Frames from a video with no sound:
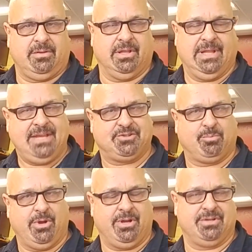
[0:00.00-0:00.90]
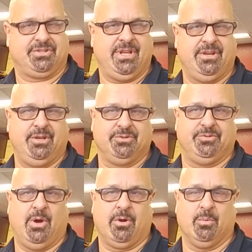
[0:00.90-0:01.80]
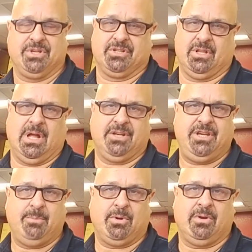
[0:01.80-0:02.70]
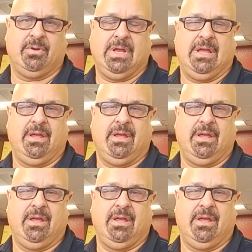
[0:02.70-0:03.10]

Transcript: The laser printers tend to use a toner, which is a lot cheaper,